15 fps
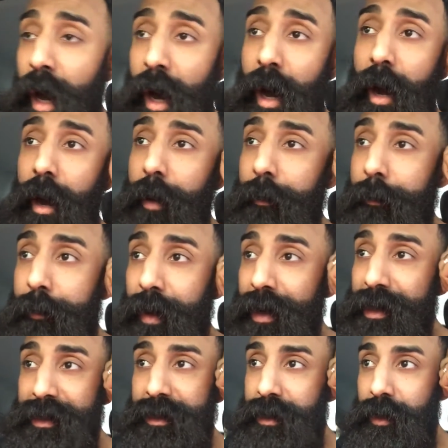
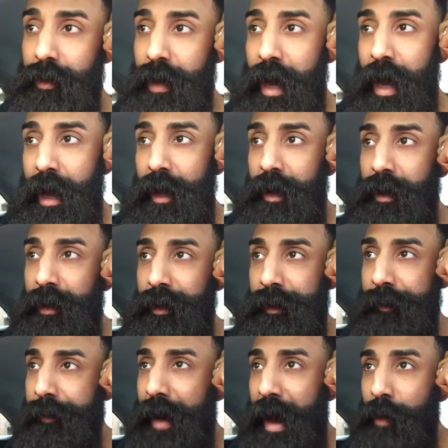but it's still not.
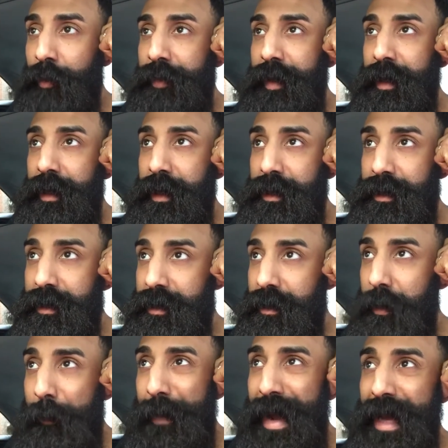I don't think it's
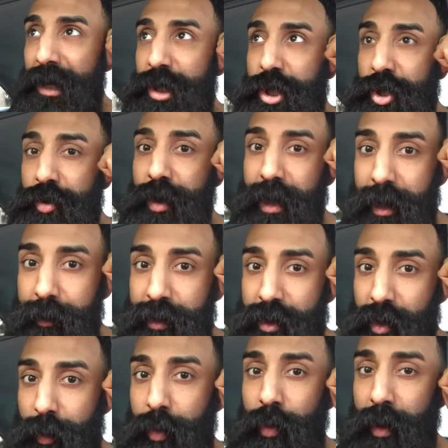mainstream
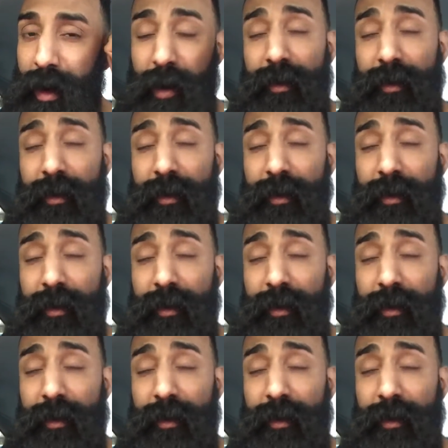to the point.